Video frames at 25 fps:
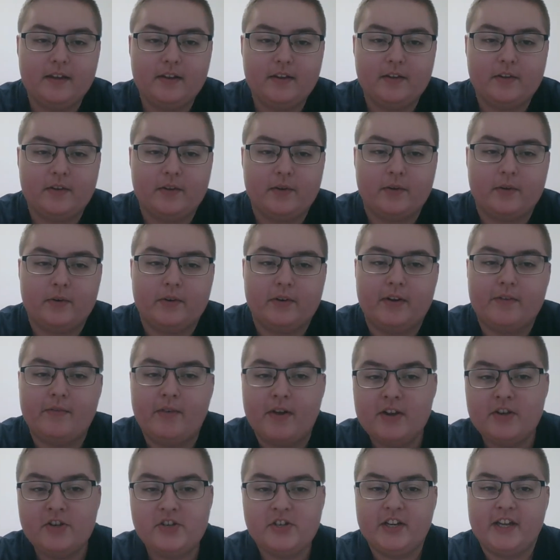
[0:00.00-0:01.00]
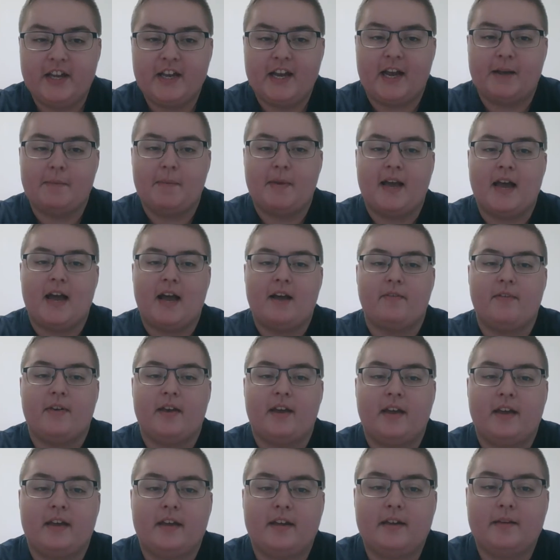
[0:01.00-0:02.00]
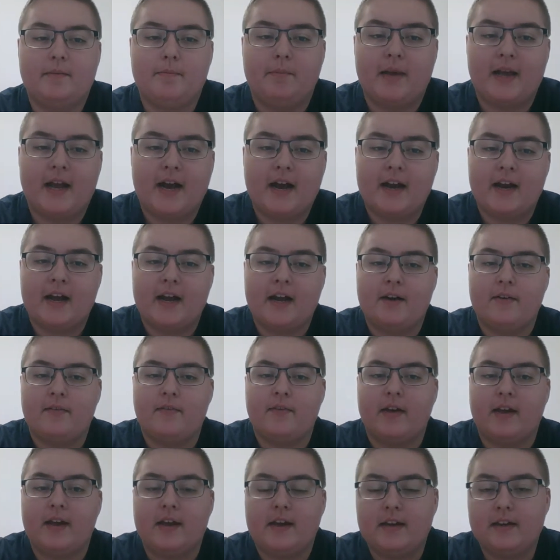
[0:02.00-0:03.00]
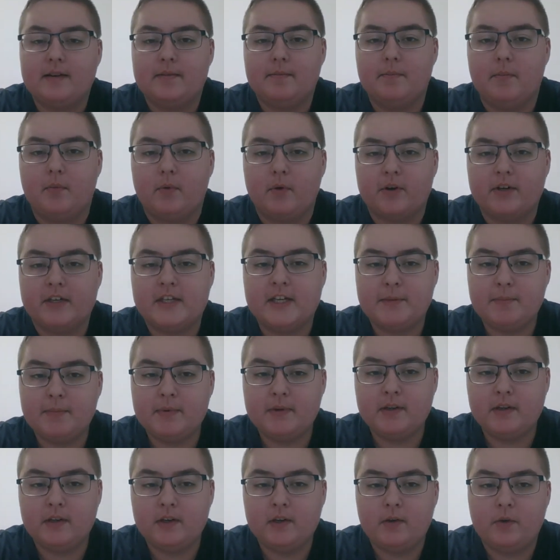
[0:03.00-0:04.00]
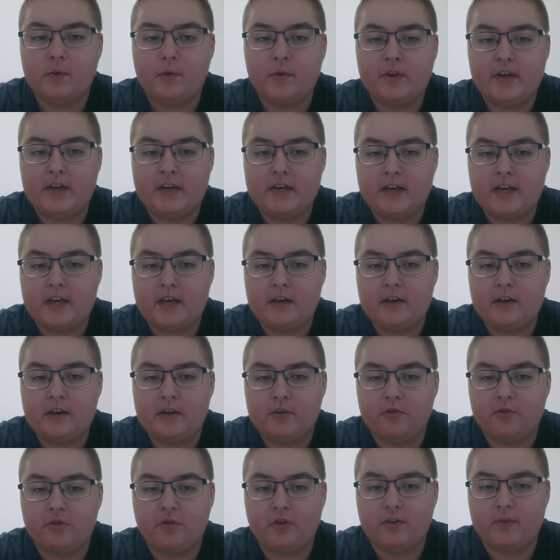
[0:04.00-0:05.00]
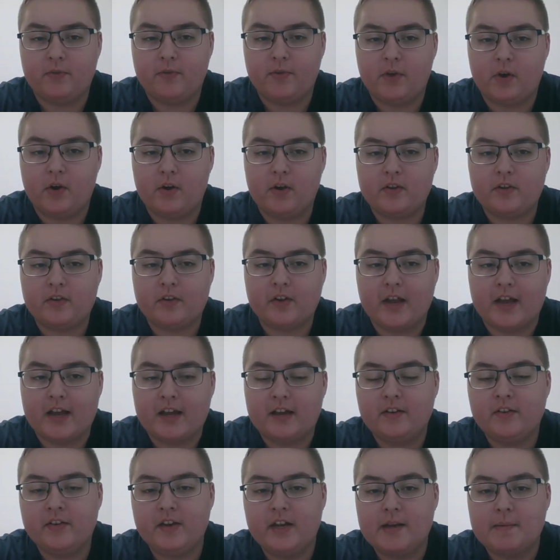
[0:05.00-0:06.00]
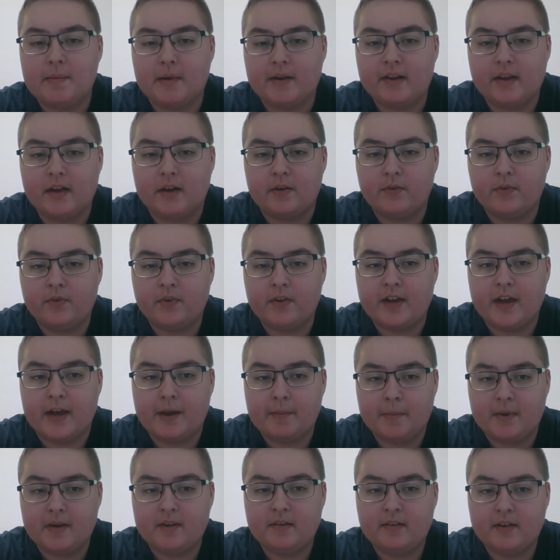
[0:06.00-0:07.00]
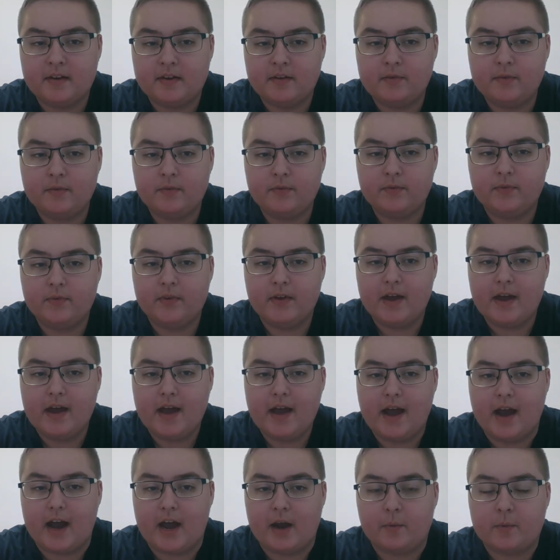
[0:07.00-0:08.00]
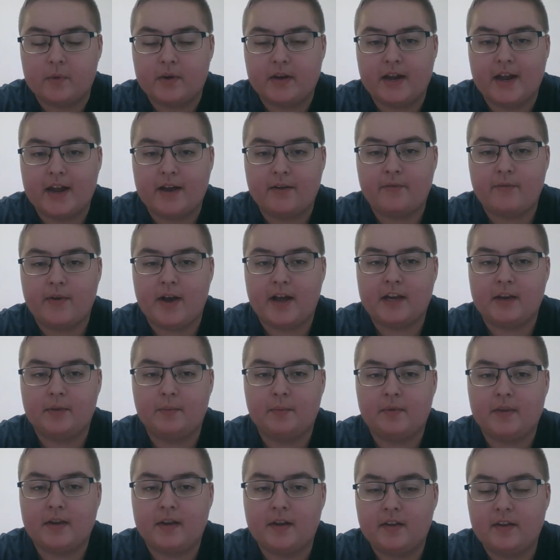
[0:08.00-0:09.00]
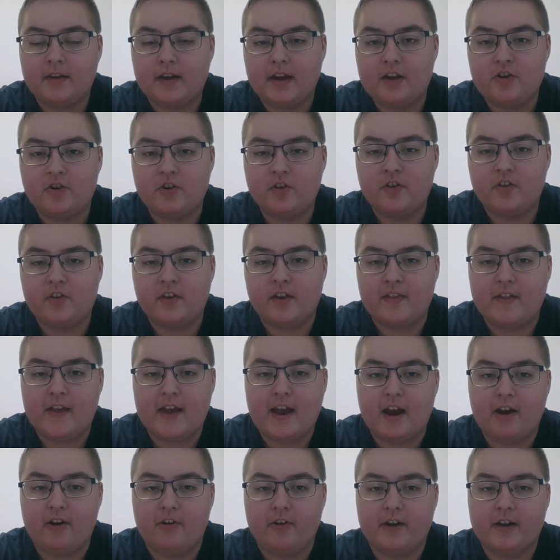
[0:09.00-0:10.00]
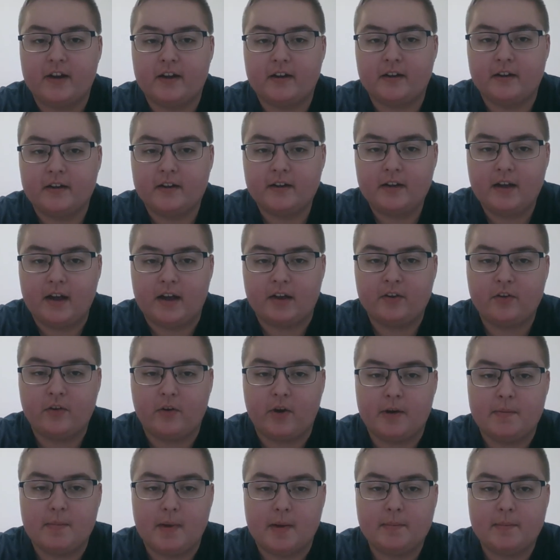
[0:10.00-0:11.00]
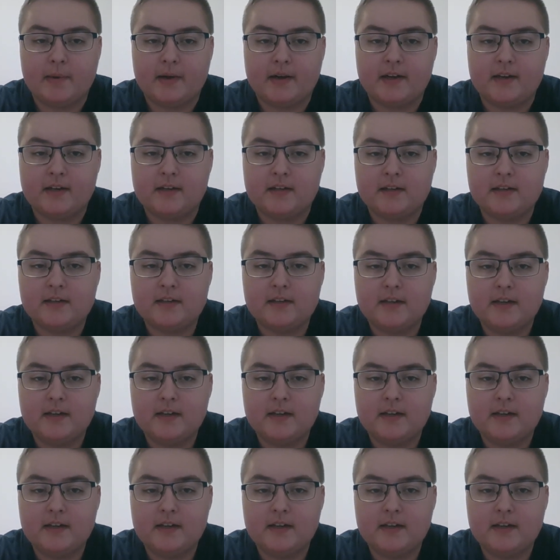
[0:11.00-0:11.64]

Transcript: So eventually I began having more typical OCD intrusive thoughts, like seeing myself stab myself. I would get phantom sensations in the area I saw in my mind,